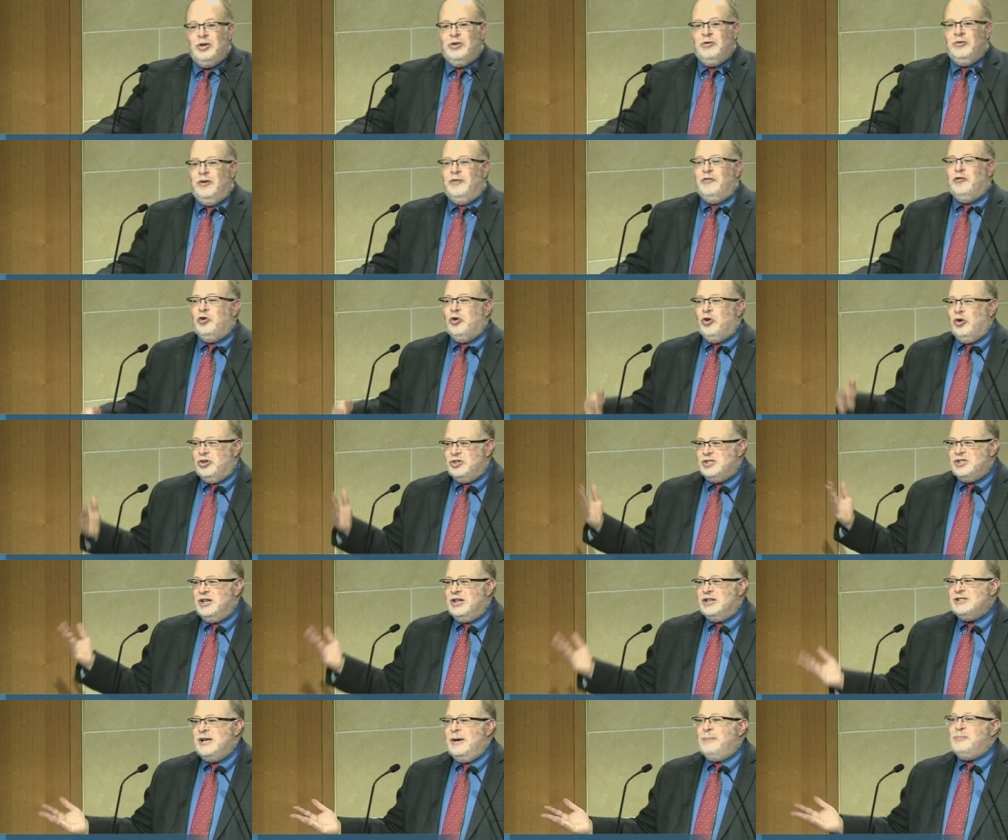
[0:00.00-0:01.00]
with, of course, the
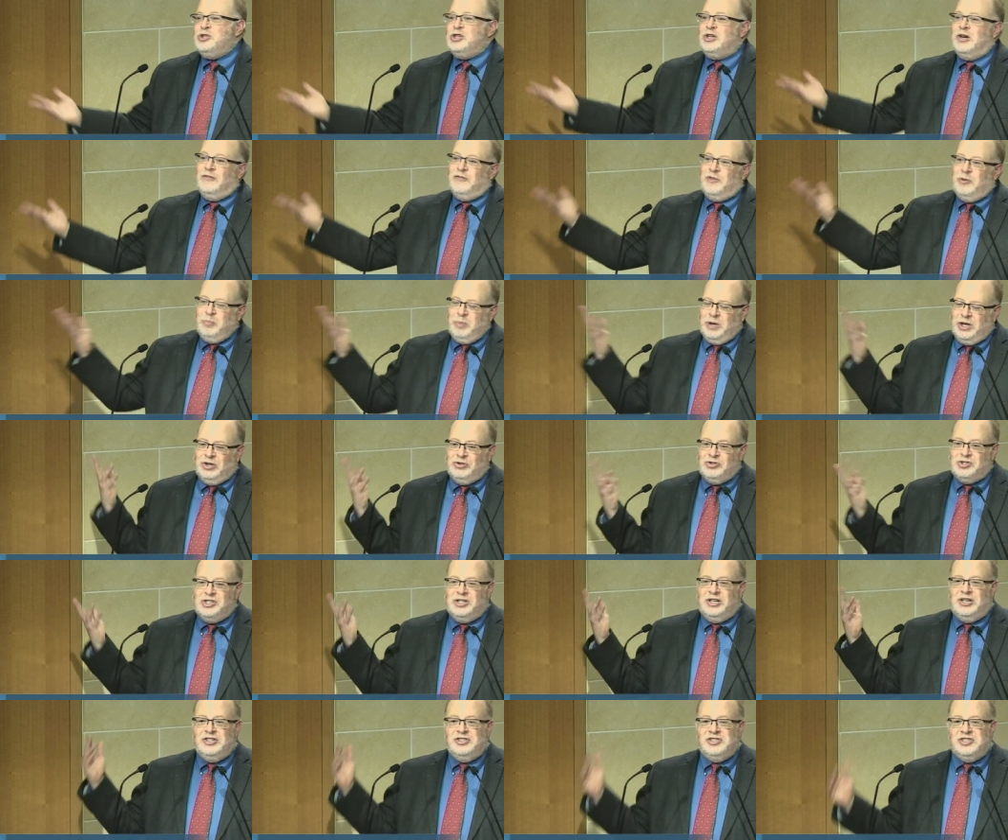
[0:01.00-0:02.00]
exception of the
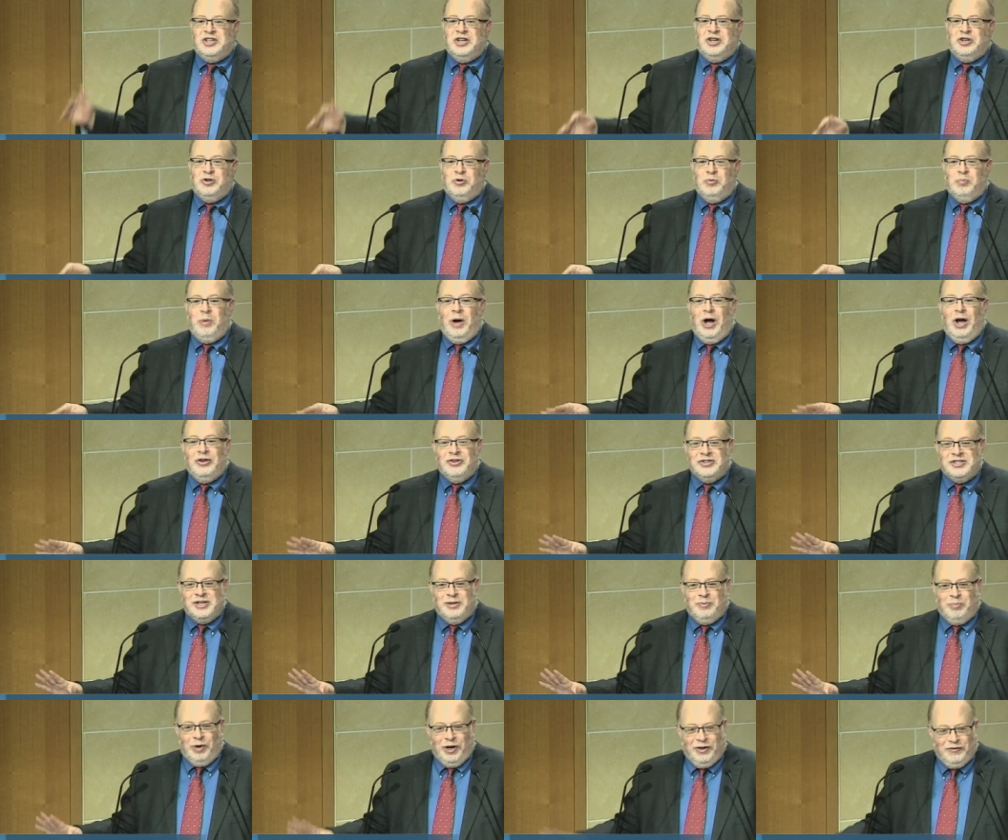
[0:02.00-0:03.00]
Peterson Institute
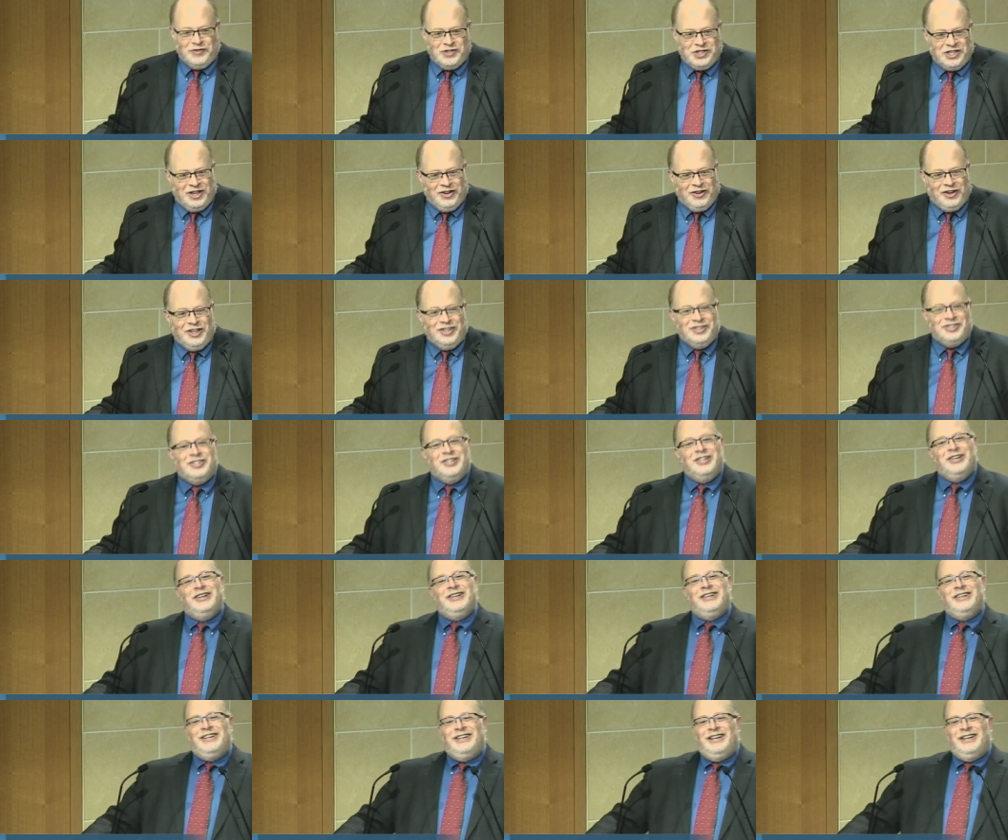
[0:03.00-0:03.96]
Policy Brief series.